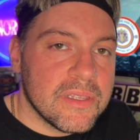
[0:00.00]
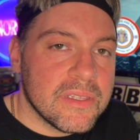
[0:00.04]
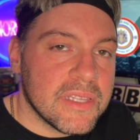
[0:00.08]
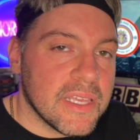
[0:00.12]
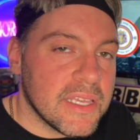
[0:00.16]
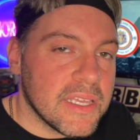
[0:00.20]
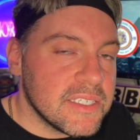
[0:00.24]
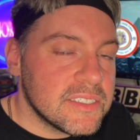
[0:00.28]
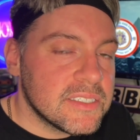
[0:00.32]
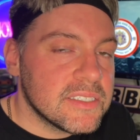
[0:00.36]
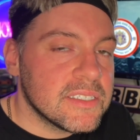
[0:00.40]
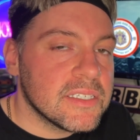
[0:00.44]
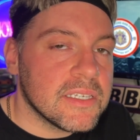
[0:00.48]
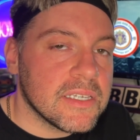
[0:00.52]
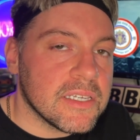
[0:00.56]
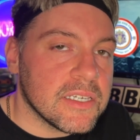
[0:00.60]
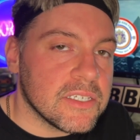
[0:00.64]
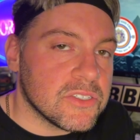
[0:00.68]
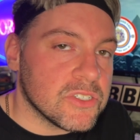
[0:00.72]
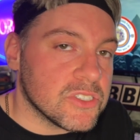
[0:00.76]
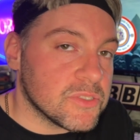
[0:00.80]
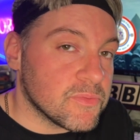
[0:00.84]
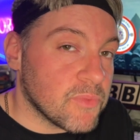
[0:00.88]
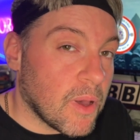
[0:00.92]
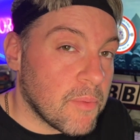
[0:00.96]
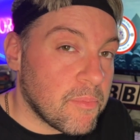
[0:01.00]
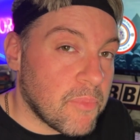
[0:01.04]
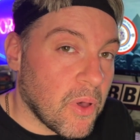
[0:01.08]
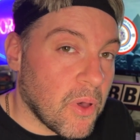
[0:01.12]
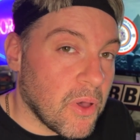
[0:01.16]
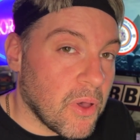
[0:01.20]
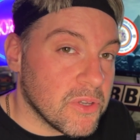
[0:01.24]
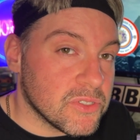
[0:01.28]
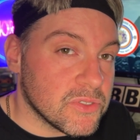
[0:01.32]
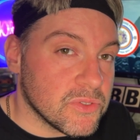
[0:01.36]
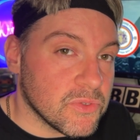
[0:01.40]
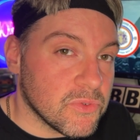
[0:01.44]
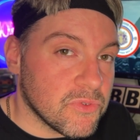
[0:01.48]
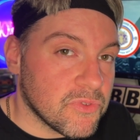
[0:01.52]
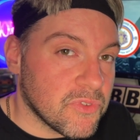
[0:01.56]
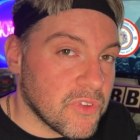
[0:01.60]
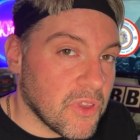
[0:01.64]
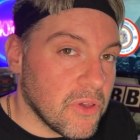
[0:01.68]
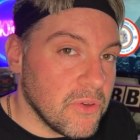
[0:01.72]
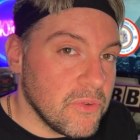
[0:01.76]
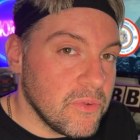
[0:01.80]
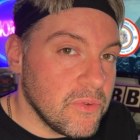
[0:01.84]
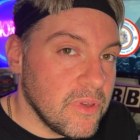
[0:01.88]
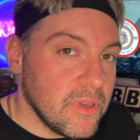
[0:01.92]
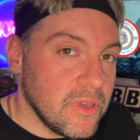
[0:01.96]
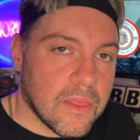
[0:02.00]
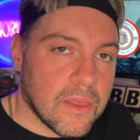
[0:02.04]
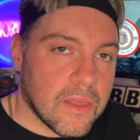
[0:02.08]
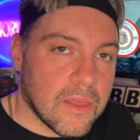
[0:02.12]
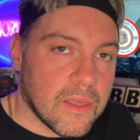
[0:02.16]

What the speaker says: This is just my personal view.